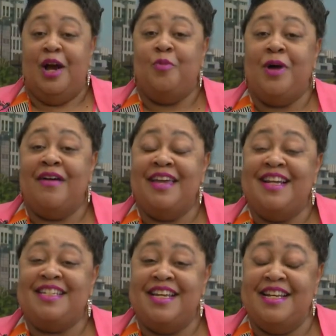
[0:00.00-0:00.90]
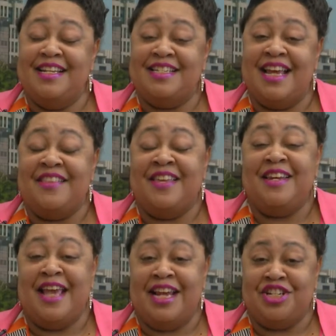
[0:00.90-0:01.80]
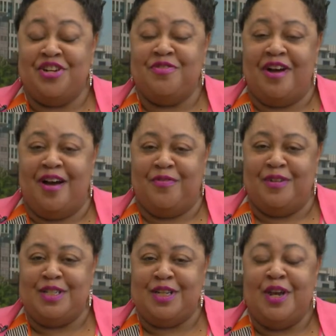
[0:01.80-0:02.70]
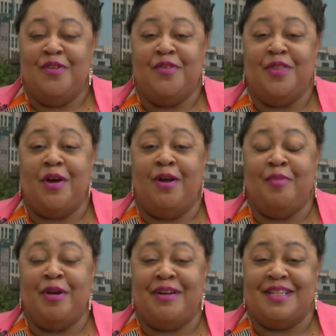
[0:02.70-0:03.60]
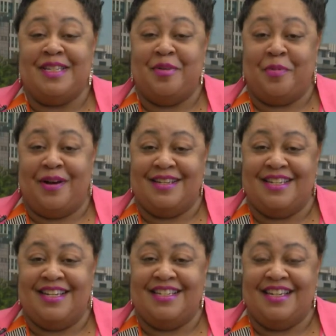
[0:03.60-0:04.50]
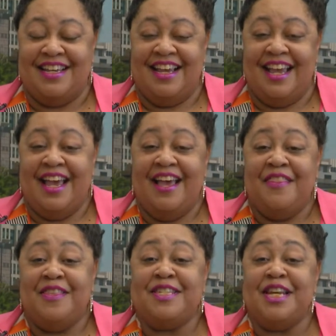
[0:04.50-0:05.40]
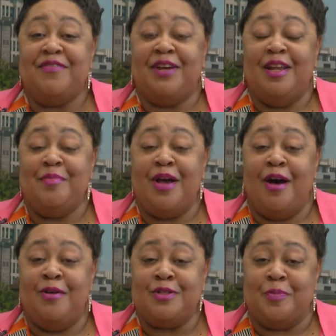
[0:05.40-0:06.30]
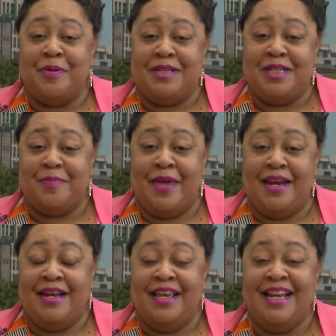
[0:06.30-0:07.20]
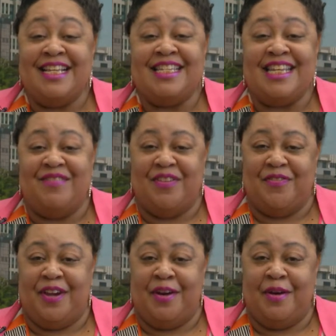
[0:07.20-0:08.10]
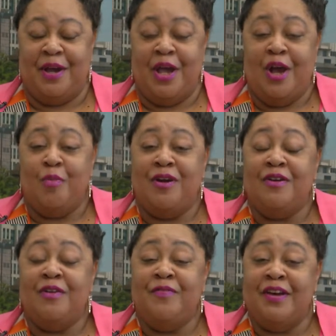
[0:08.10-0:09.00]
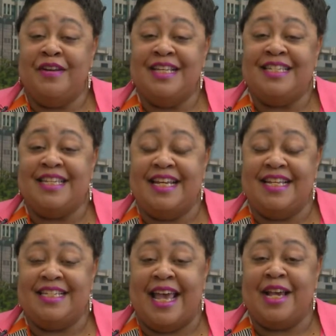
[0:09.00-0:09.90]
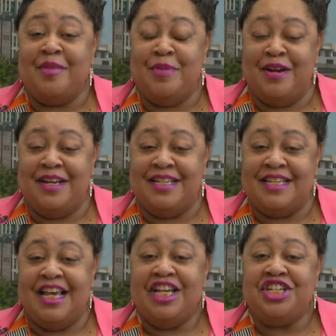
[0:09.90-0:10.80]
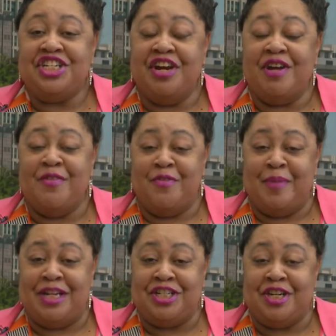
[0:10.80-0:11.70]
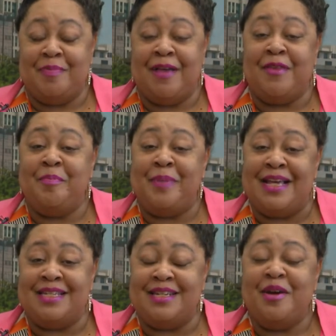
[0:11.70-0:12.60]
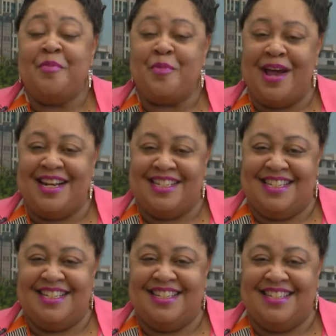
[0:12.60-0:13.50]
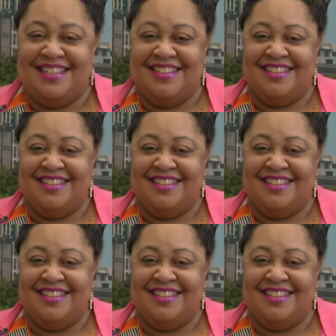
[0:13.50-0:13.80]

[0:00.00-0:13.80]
While in attendance at the National Conference for the All-America City process, the City of Columbia also participated in a civic fair where various cities and communities shared information about their best practices.